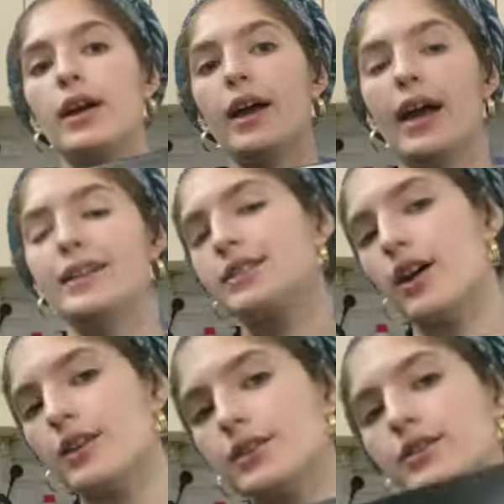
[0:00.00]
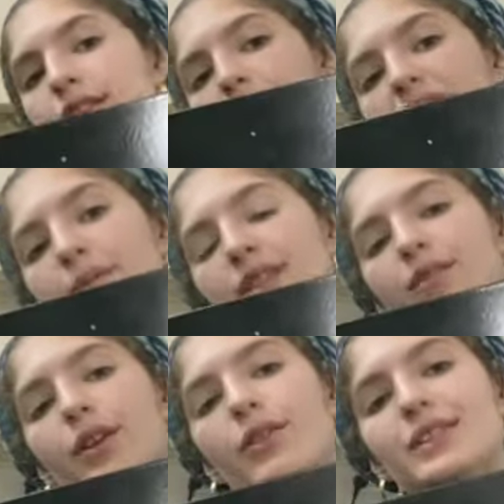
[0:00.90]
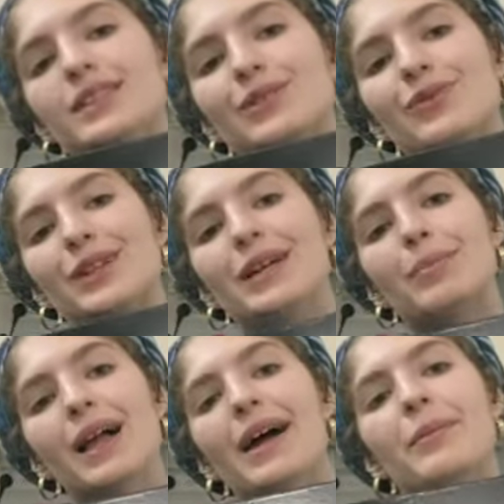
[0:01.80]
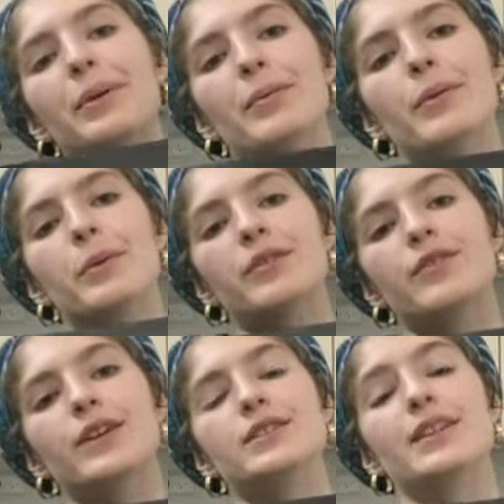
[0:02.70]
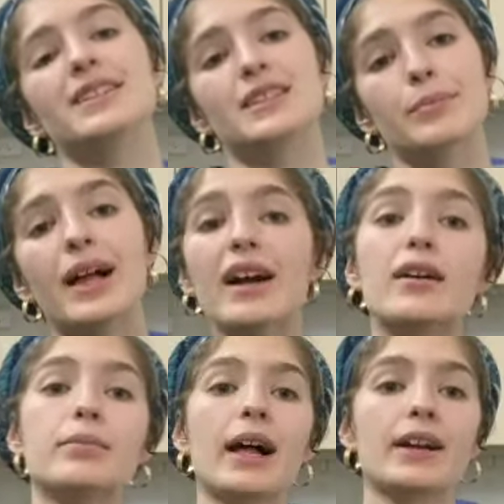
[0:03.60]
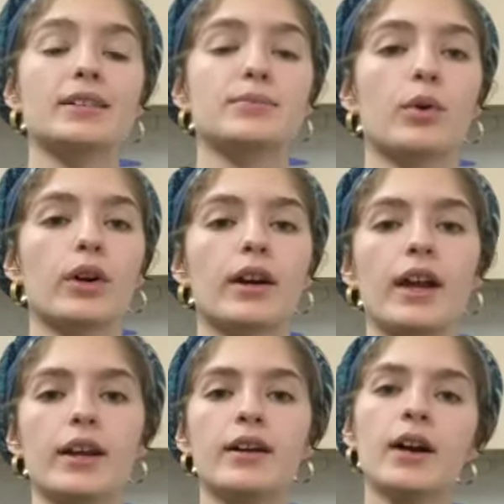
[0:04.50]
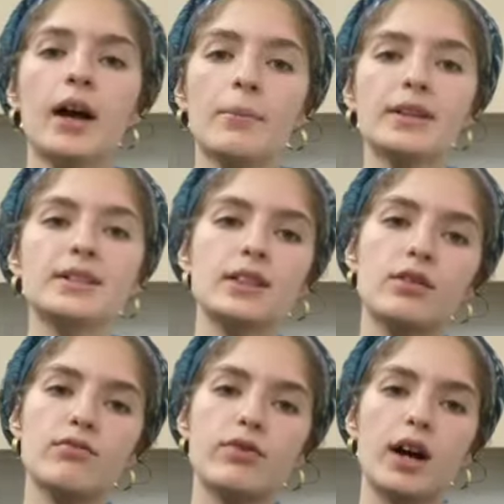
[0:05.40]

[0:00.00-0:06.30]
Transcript: And also sometimes, even though this isn't really a blech, people will refer to this as a blech. A blech is more a piece of